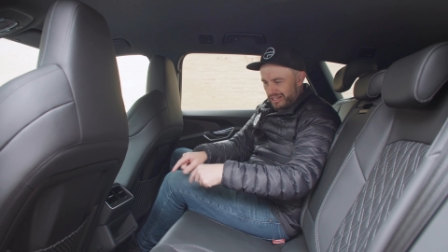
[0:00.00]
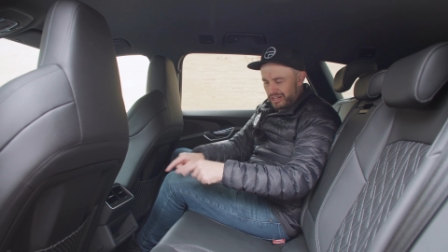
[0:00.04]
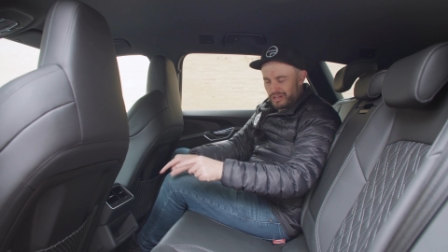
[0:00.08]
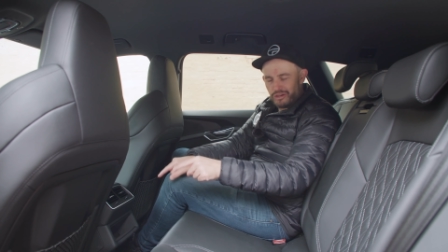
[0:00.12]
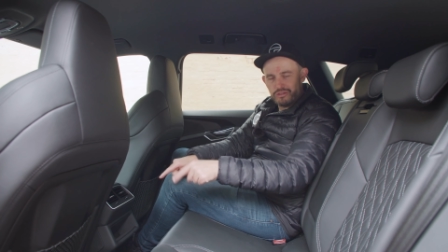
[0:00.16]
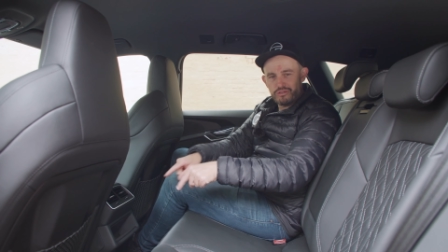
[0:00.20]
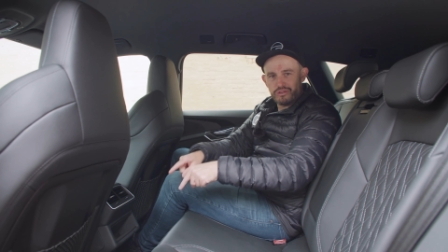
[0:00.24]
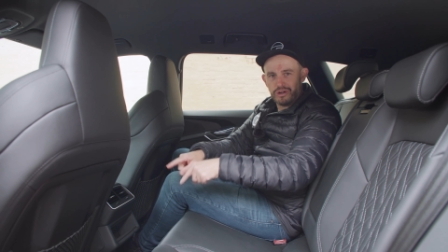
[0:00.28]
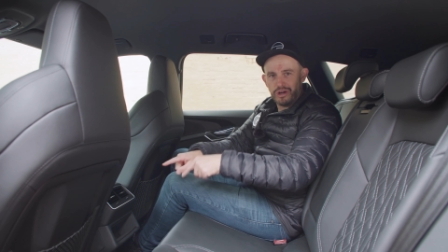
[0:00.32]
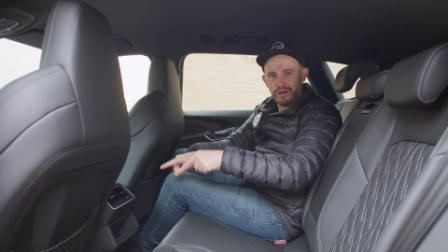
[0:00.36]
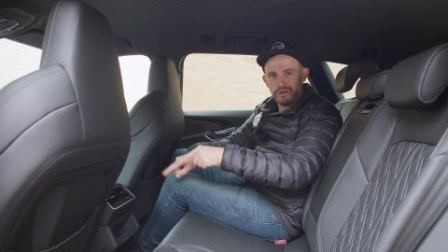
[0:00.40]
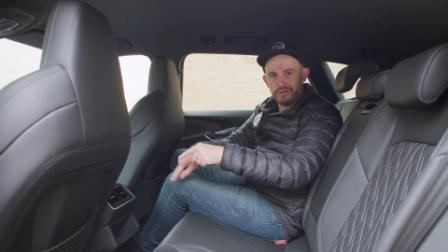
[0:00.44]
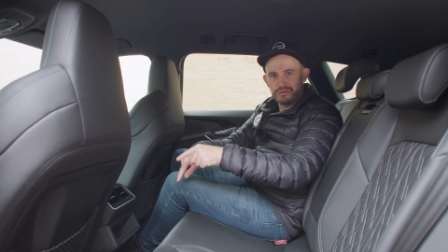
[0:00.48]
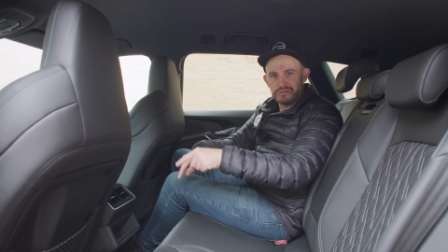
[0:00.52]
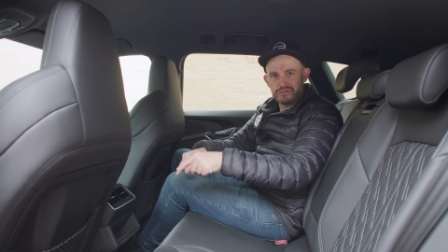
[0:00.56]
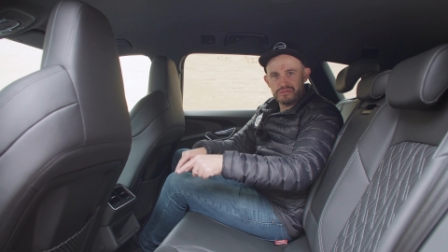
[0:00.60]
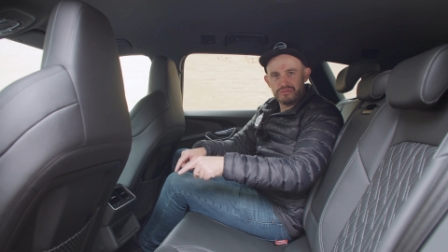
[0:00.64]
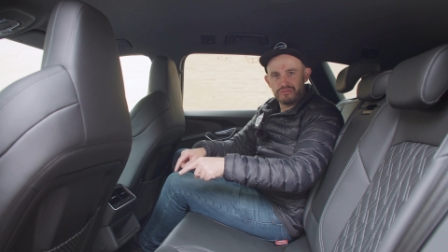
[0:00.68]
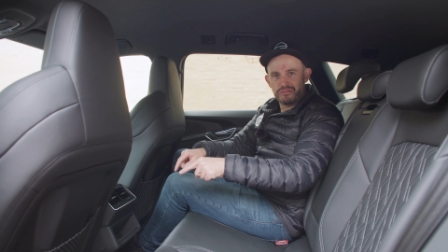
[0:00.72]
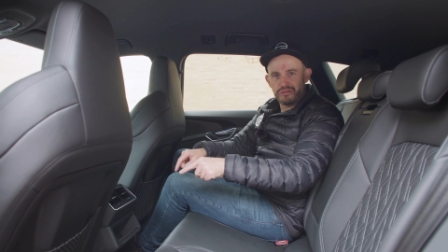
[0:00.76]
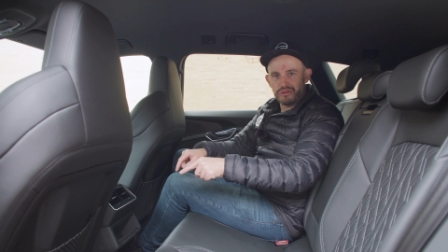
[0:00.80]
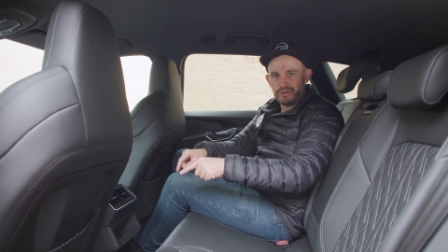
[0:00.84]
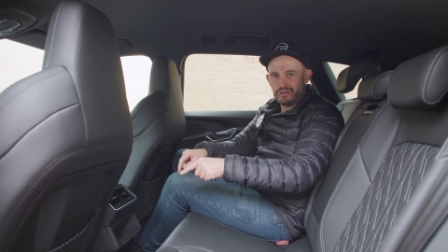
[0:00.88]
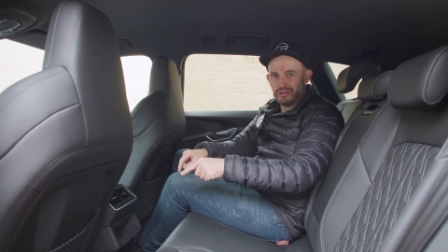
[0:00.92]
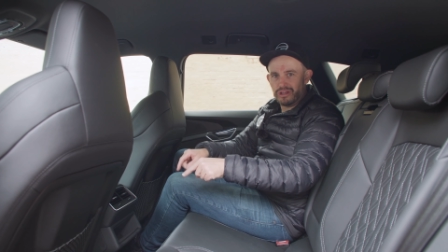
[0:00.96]
controls
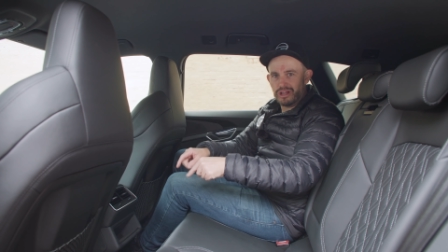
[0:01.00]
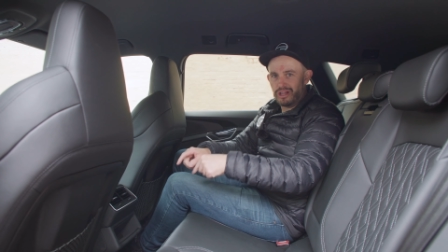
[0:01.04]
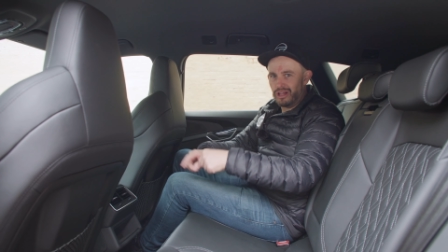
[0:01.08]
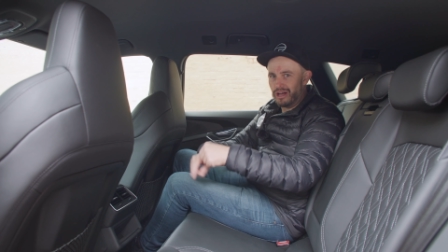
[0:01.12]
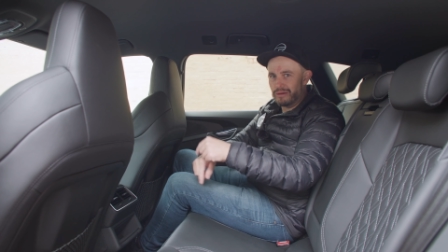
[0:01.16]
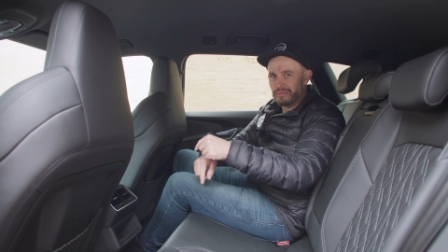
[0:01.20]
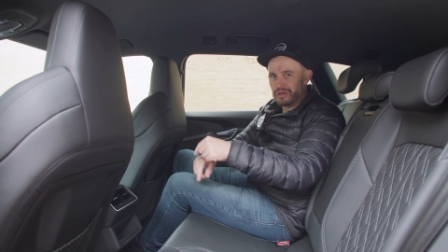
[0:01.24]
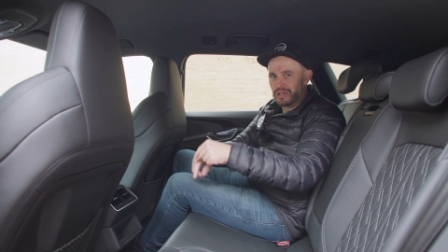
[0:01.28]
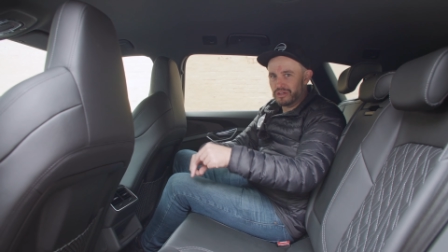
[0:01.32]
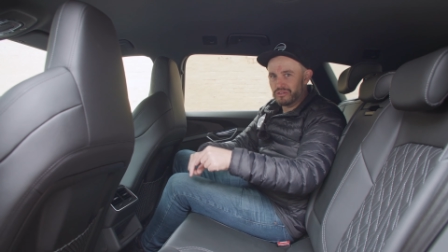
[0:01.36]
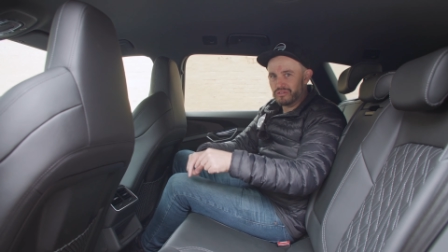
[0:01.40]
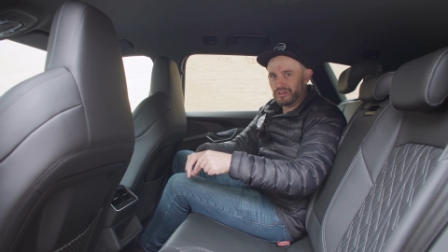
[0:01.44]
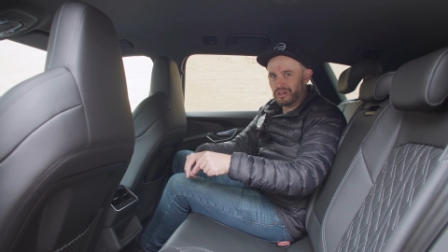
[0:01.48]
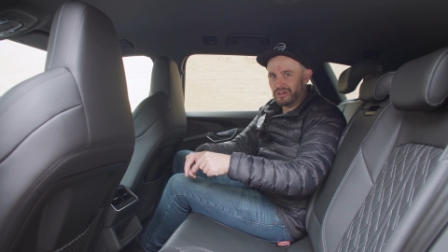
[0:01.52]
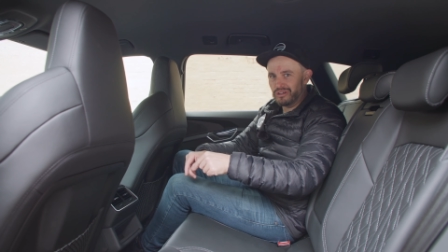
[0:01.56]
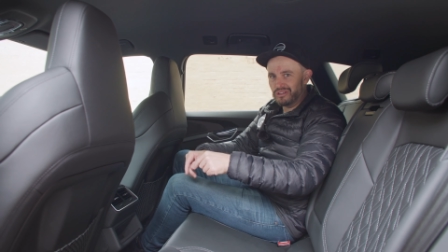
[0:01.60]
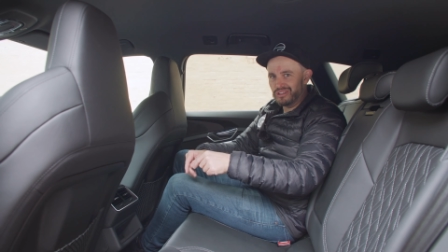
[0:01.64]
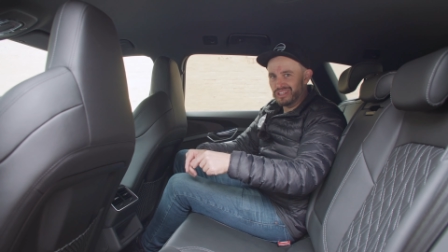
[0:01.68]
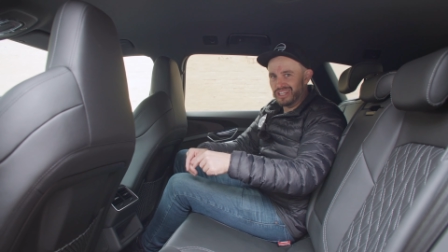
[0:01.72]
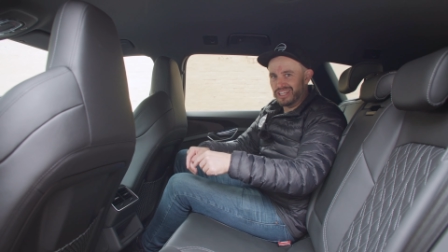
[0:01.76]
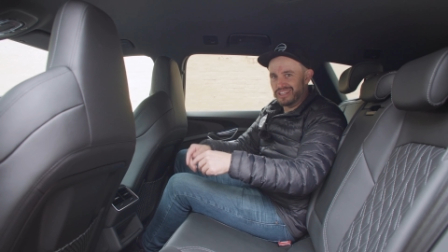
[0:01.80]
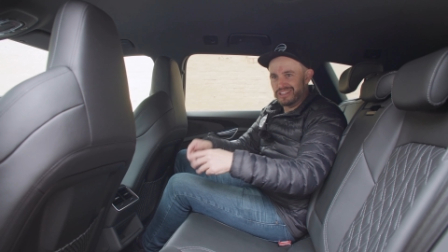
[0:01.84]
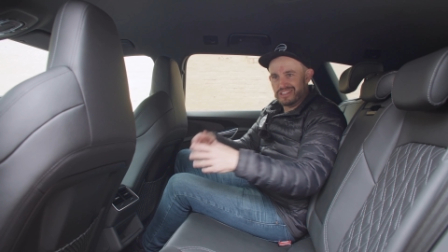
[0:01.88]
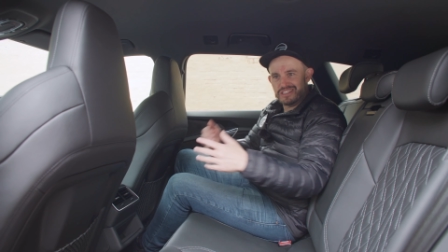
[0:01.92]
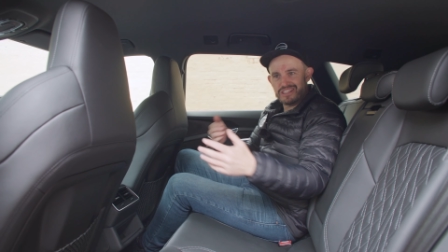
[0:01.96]
for the climate
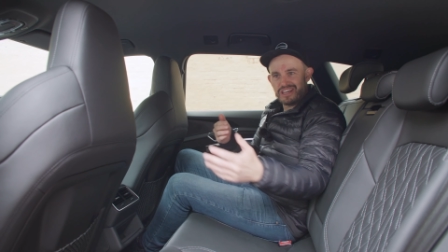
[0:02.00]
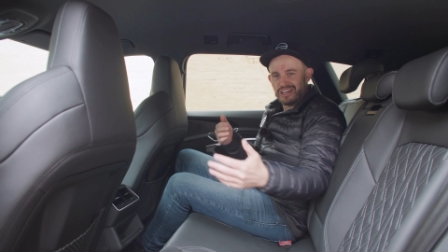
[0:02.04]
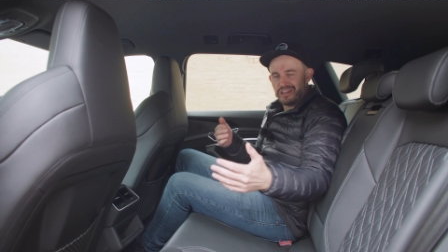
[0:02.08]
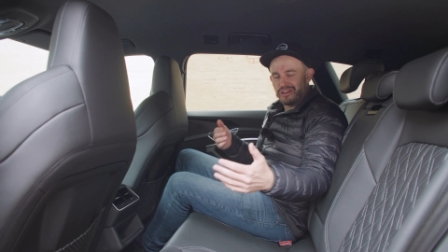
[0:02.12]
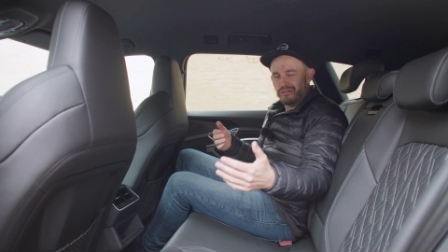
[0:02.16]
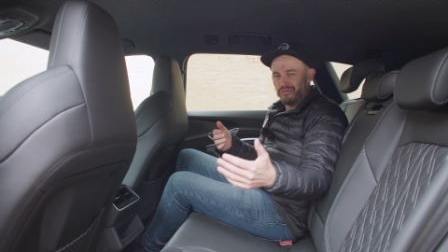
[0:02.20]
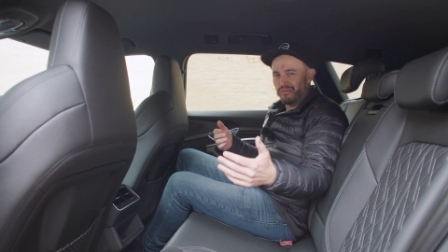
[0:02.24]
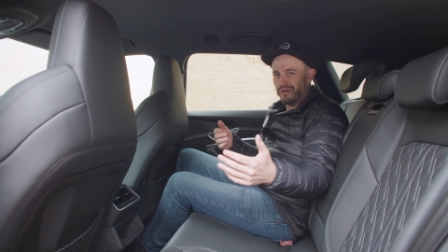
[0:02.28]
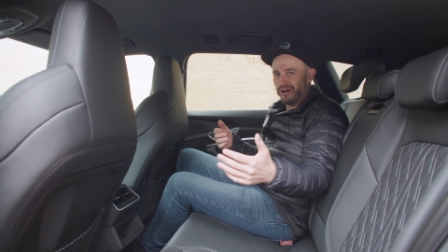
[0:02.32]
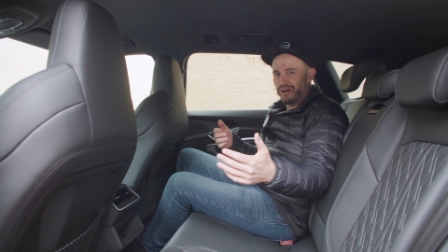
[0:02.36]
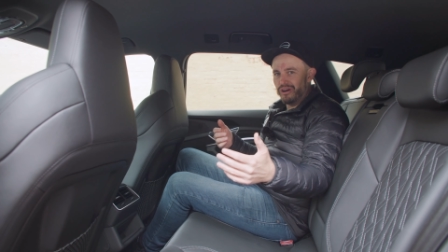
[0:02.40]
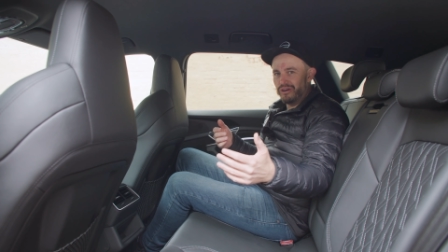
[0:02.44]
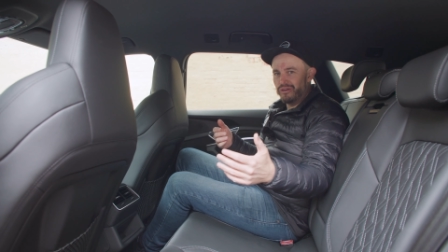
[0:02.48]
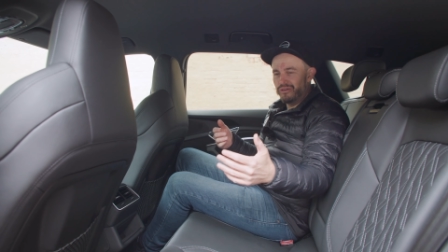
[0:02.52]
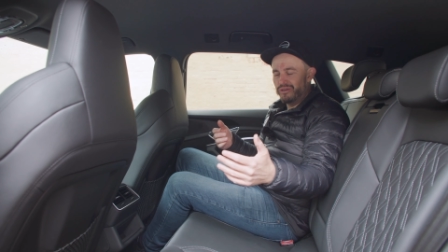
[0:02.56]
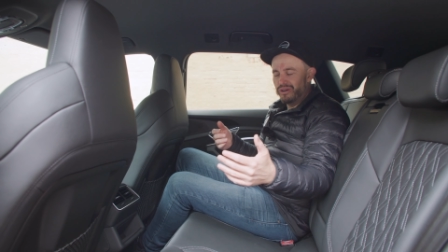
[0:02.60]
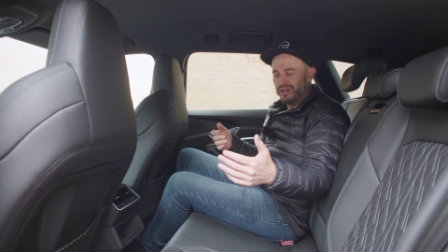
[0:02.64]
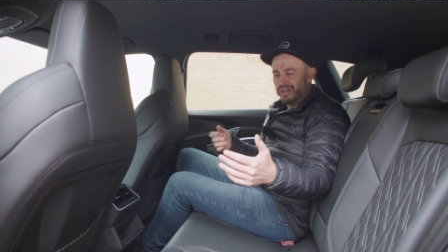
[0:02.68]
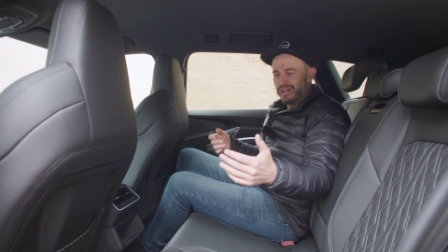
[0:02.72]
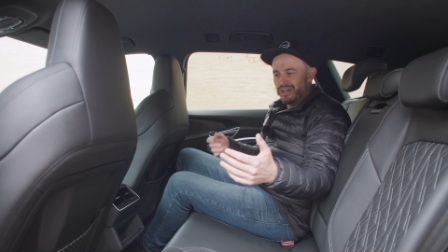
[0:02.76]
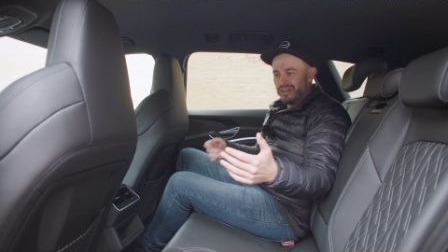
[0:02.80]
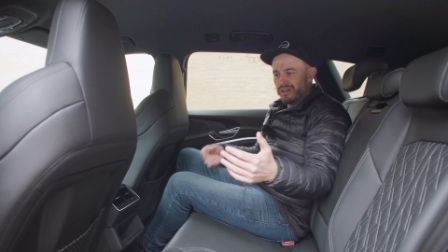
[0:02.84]
control in the second row,